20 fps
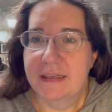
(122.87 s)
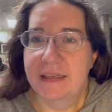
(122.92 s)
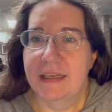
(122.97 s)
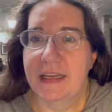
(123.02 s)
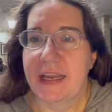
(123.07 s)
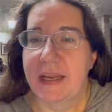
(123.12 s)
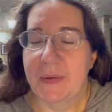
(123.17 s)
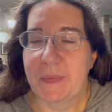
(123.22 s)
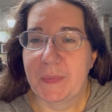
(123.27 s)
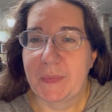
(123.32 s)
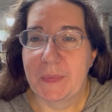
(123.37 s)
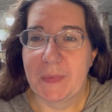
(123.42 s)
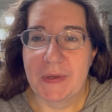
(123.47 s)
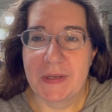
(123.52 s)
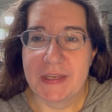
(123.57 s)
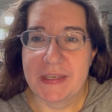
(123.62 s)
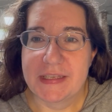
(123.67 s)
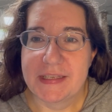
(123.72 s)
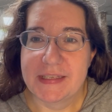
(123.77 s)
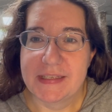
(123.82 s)
it
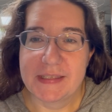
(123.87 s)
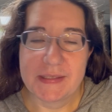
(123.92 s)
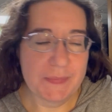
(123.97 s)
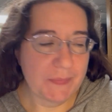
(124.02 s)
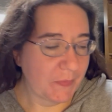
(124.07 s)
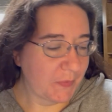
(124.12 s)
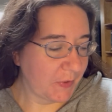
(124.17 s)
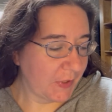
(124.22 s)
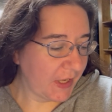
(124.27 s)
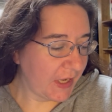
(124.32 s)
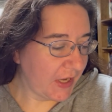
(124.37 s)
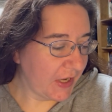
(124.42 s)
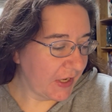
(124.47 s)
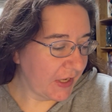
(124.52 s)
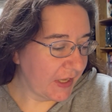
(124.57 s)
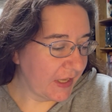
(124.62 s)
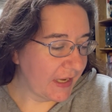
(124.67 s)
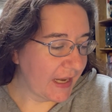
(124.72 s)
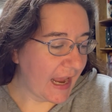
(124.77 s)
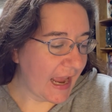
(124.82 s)
was pretty
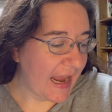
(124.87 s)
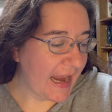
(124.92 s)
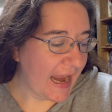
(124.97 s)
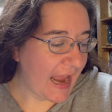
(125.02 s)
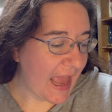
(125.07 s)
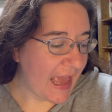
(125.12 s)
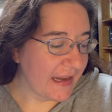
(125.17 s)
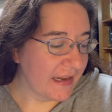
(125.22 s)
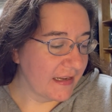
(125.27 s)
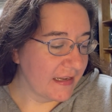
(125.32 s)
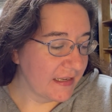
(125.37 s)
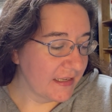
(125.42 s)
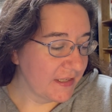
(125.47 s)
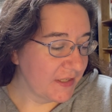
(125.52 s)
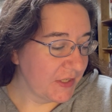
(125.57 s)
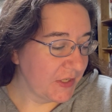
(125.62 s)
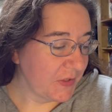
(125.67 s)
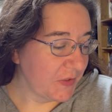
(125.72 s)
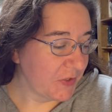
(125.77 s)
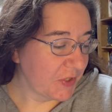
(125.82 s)
good. I edited
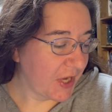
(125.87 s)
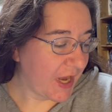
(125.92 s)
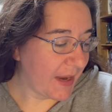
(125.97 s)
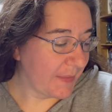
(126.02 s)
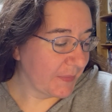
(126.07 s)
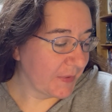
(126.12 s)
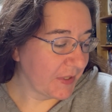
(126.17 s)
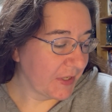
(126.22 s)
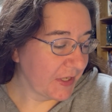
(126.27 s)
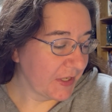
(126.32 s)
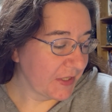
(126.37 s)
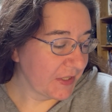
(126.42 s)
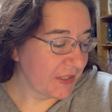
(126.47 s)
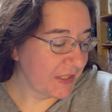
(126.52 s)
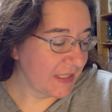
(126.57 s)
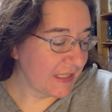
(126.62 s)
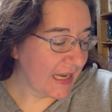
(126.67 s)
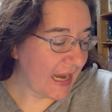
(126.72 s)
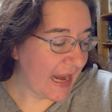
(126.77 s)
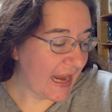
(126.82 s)
2
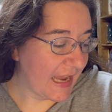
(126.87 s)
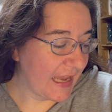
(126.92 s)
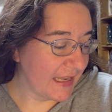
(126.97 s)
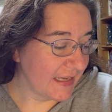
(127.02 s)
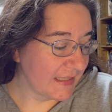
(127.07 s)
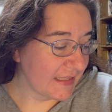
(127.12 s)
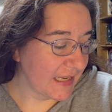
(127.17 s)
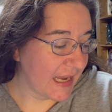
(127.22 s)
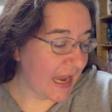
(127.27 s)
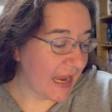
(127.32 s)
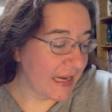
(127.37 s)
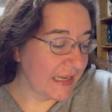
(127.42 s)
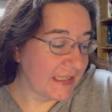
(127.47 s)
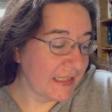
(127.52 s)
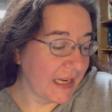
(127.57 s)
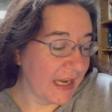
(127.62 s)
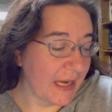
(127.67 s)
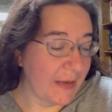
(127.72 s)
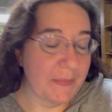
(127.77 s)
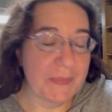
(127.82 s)
chapters and I
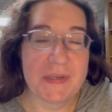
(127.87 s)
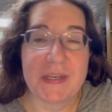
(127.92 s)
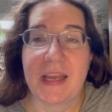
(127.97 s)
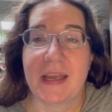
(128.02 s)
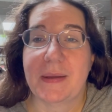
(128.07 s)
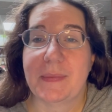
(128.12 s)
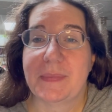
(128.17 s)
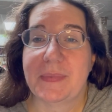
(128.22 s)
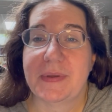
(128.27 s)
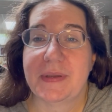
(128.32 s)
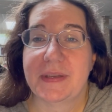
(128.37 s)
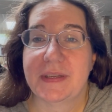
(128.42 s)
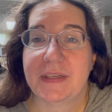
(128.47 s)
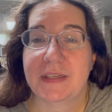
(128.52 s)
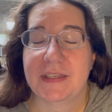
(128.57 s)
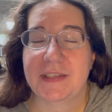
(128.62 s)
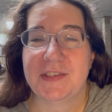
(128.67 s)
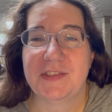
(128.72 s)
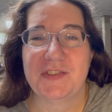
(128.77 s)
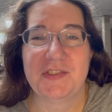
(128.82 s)
typed up
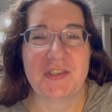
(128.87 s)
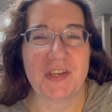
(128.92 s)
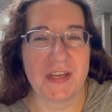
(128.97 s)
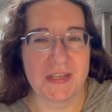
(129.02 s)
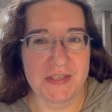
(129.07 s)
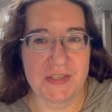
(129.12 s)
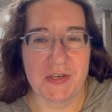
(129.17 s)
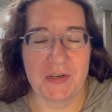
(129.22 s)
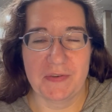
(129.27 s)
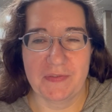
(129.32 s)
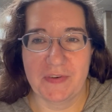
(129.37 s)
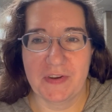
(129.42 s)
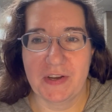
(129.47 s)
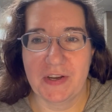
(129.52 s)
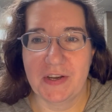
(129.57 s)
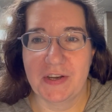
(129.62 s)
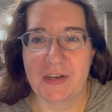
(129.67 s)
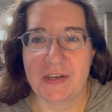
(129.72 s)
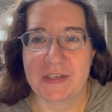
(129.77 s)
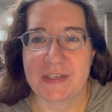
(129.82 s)
just
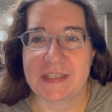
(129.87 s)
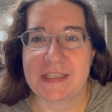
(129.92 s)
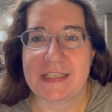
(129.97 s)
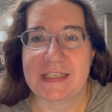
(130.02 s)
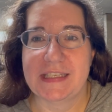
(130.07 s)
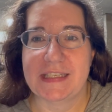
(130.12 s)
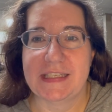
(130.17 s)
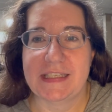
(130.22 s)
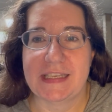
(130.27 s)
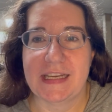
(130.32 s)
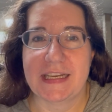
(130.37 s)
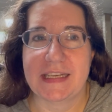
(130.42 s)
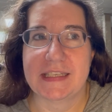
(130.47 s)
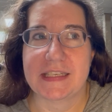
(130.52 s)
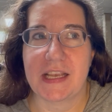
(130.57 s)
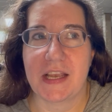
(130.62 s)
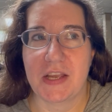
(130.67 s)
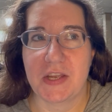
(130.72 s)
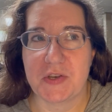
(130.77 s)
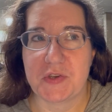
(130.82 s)
over
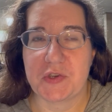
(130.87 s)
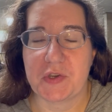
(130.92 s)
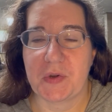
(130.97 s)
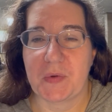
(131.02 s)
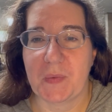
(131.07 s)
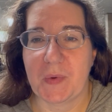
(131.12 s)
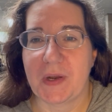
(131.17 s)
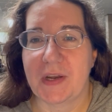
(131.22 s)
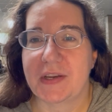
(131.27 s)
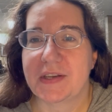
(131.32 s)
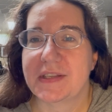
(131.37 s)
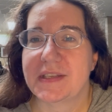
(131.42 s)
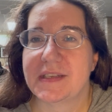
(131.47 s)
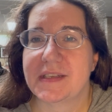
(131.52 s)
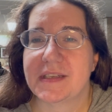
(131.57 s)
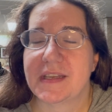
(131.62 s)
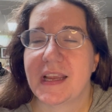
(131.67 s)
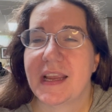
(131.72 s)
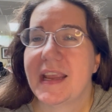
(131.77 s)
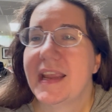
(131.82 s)
600
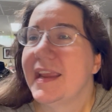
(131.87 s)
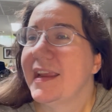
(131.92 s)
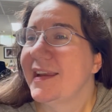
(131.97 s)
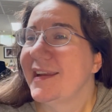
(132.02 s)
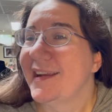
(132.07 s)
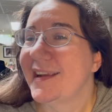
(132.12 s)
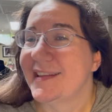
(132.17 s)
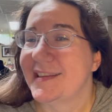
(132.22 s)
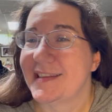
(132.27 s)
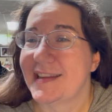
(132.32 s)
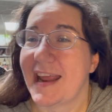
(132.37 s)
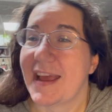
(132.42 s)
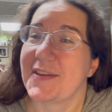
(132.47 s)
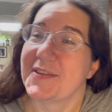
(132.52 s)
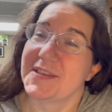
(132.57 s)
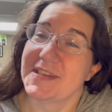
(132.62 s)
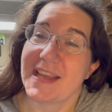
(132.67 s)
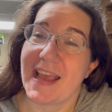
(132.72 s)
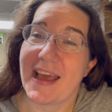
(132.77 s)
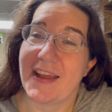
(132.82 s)
words. It's now
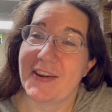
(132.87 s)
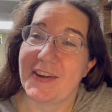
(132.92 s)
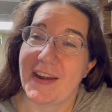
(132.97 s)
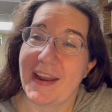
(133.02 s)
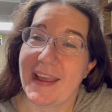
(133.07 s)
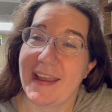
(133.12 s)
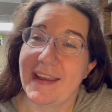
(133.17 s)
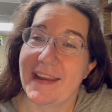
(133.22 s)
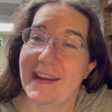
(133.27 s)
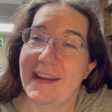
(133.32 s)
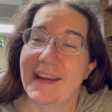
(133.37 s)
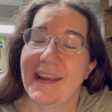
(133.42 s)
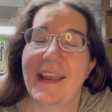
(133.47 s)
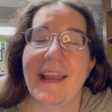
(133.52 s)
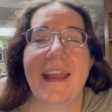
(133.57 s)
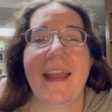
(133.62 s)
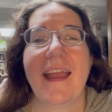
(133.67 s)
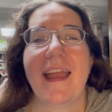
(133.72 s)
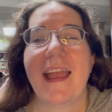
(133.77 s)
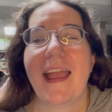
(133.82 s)
Saturday
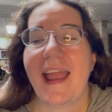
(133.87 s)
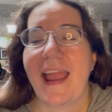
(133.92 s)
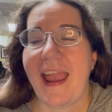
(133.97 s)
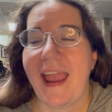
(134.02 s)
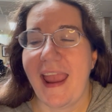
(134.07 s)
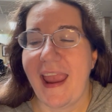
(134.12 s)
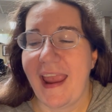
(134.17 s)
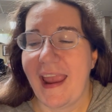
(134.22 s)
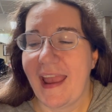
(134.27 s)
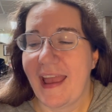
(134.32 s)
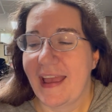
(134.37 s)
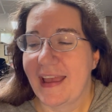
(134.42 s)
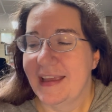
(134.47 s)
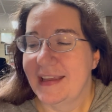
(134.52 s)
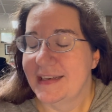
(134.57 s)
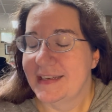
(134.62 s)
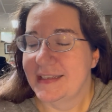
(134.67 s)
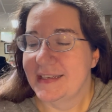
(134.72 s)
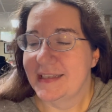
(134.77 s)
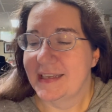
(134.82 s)

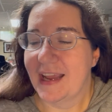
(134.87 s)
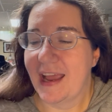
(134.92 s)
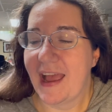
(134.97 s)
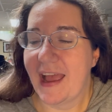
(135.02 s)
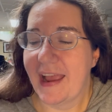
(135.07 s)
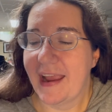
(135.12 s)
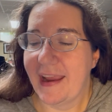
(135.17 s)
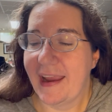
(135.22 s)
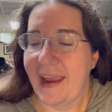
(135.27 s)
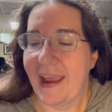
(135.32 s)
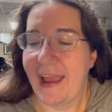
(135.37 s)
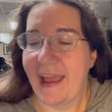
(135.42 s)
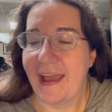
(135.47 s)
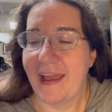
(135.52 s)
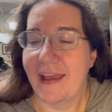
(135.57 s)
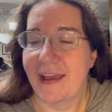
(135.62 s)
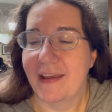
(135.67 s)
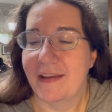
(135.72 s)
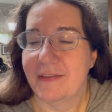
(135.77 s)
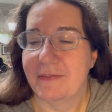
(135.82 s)
and I
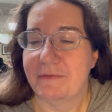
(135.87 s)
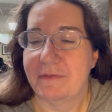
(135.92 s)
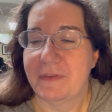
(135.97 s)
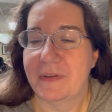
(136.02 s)
have